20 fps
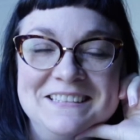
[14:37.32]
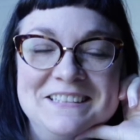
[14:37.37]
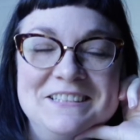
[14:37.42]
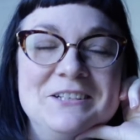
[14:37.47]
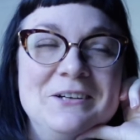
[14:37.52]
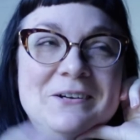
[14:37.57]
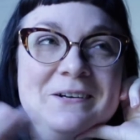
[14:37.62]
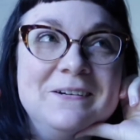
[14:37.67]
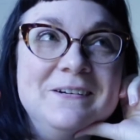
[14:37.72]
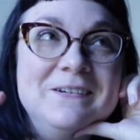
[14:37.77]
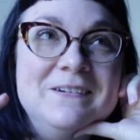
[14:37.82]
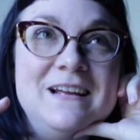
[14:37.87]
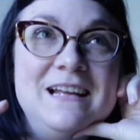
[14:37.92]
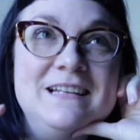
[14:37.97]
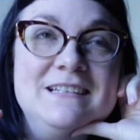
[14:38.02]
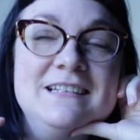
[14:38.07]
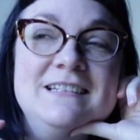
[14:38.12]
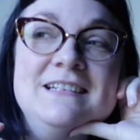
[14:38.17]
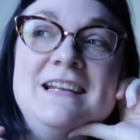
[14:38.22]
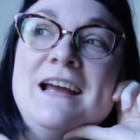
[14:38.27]
So
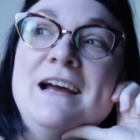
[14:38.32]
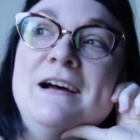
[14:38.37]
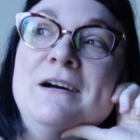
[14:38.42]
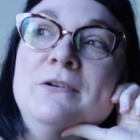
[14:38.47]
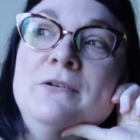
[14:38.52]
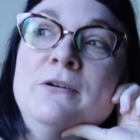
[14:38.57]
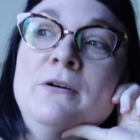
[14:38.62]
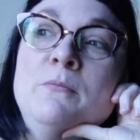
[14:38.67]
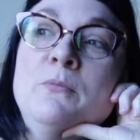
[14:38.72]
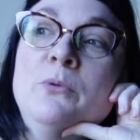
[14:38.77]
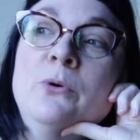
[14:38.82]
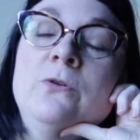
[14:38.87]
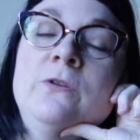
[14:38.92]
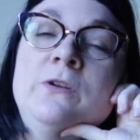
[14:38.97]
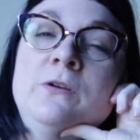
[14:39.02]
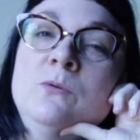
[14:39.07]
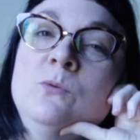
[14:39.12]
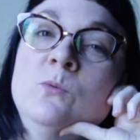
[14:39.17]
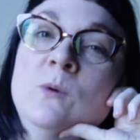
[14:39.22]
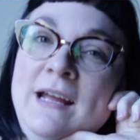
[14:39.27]
it's now more
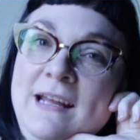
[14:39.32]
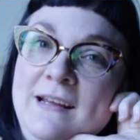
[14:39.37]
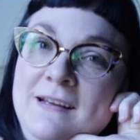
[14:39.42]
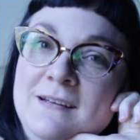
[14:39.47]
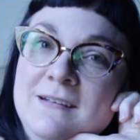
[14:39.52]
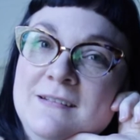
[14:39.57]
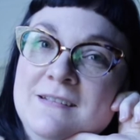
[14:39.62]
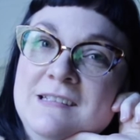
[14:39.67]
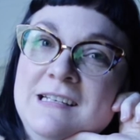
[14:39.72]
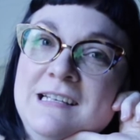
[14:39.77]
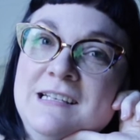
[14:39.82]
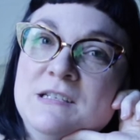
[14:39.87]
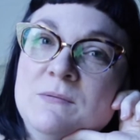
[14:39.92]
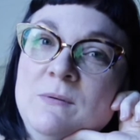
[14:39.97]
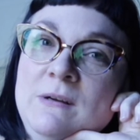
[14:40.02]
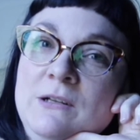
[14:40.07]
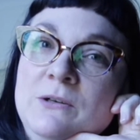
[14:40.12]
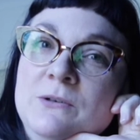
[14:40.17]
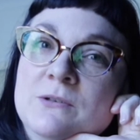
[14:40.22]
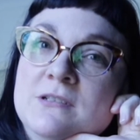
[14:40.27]
than a week since
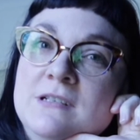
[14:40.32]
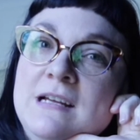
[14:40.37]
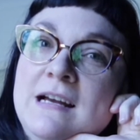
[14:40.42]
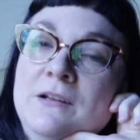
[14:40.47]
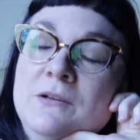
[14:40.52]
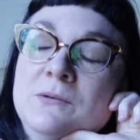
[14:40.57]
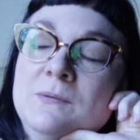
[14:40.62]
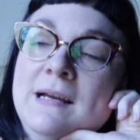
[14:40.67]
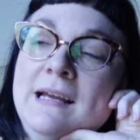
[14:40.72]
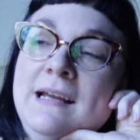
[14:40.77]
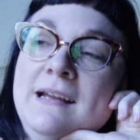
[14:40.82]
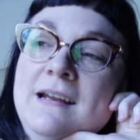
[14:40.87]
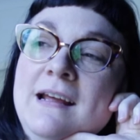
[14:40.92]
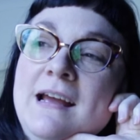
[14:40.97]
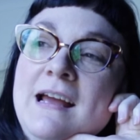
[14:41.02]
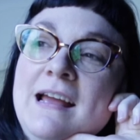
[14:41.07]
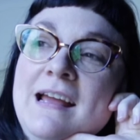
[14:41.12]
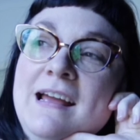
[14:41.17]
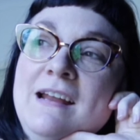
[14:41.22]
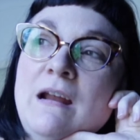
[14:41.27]
we launched Halloween,
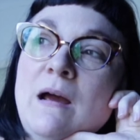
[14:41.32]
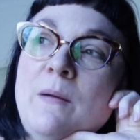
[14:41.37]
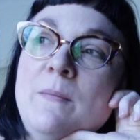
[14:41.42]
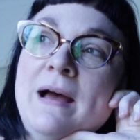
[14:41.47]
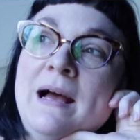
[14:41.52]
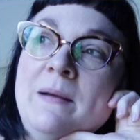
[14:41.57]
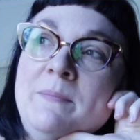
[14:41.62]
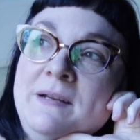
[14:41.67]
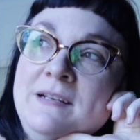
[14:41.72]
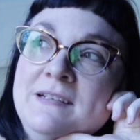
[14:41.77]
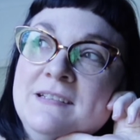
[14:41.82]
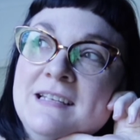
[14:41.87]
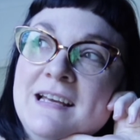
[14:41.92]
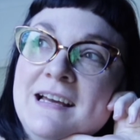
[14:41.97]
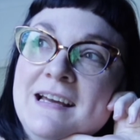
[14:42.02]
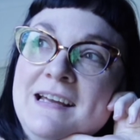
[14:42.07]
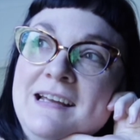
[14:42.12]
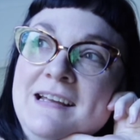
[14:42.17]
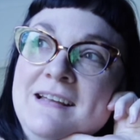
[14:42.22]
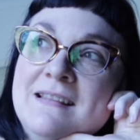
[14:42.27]
and I'm happy to
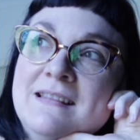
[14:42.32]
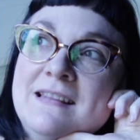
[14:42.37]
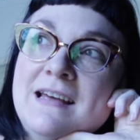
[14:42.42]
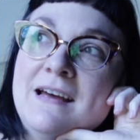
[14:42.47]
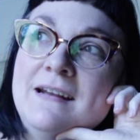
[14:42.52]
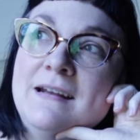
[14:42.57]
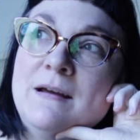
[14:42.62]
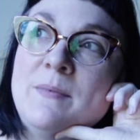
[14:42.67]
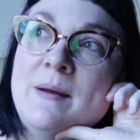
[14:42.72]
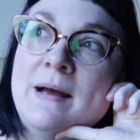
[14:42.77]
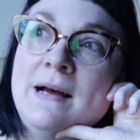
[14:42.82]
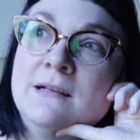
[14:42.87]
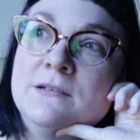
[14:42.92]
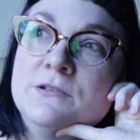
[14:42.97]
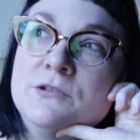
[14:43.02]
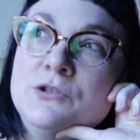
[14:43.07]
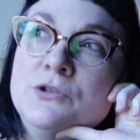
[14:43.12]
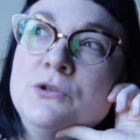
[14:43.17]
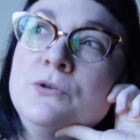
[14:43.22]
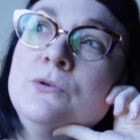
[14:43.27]
say that
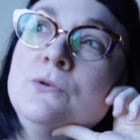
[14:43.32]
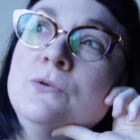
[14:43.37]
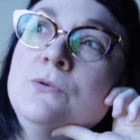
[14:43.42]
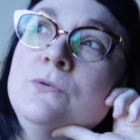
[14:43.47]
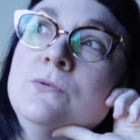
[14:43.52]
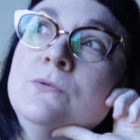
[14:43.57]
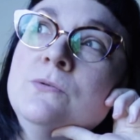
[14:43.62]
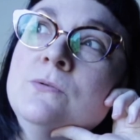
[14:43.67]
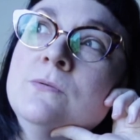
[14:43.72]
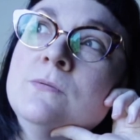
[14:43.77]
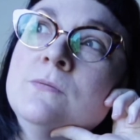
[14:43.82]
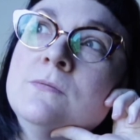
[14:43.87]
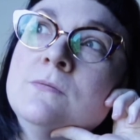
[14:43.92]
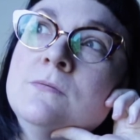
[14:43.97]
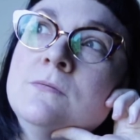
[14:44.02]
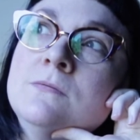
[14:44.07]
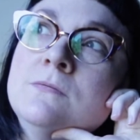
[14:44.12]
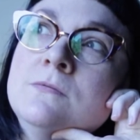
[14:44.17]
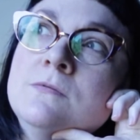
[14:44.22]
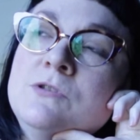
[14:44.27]
about two
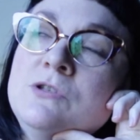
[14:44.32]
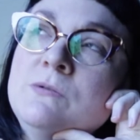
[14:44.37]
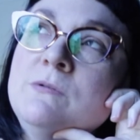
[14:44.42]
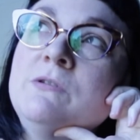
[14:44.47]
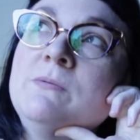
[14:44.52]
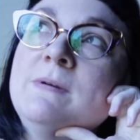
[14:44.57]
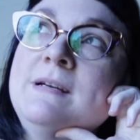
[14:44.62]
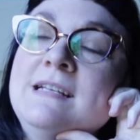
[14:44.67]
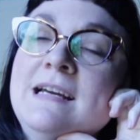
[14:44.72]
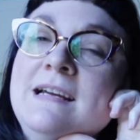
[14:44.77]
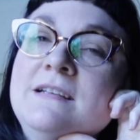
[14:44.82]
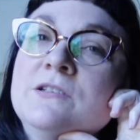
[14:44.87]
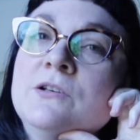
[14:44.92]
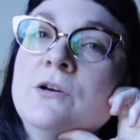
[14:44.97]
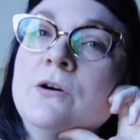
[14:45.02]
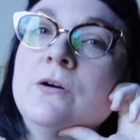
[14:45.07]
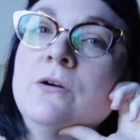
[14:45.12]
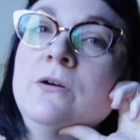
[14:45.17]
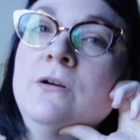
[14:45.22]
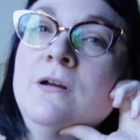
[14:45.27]
or 3 days
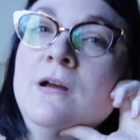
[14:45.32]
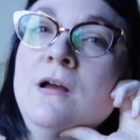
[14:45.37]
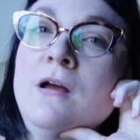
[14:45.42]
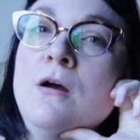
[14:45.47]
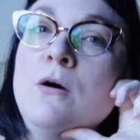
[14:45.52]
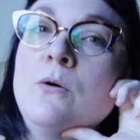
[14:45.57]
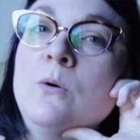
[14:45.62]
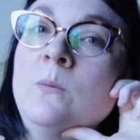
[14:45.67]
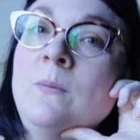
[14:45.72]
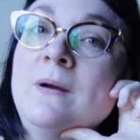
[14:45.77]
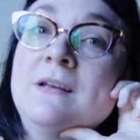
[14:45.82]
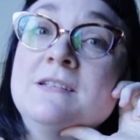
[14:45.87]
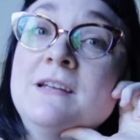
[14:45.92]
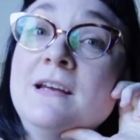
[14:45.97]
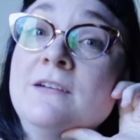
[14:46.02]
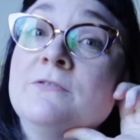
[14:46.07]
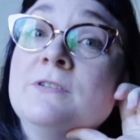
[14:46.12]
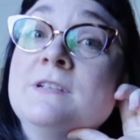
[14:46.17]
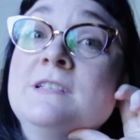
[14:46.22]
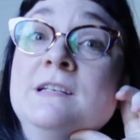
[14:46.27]
ago, almost
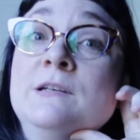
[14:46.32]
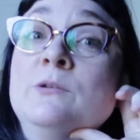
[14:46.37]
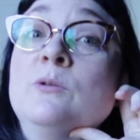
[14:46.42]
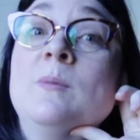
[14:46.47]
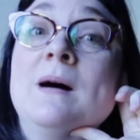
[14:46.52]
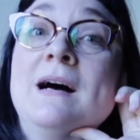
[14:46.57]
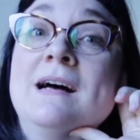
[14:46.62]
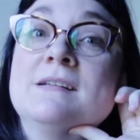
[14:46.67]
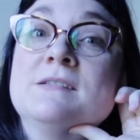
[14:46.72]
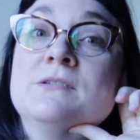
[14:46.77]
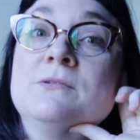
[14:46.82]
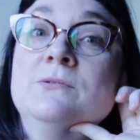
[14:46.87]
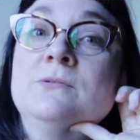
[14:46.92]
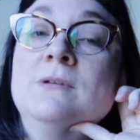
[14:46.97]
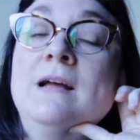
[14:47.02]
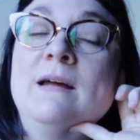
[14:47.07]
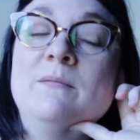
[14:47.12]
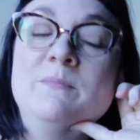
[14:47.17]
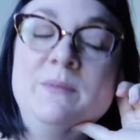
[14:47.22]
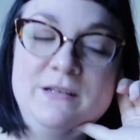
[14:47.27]
every single parcel
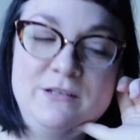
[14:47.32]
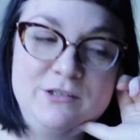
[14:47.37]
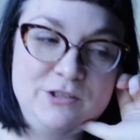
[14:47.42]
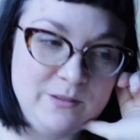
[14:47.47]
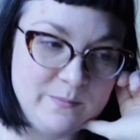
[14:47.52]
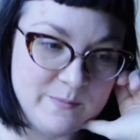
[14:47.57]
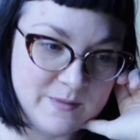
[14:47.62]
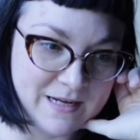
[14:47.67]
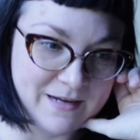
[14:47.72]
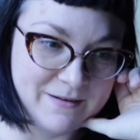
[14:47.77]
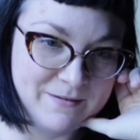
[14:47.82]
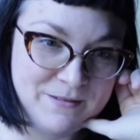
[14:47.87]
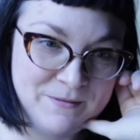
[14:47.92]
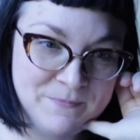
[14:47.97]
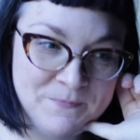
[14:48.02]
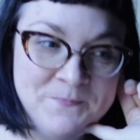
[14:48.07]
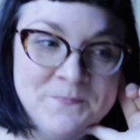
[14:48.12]
had been shipped out.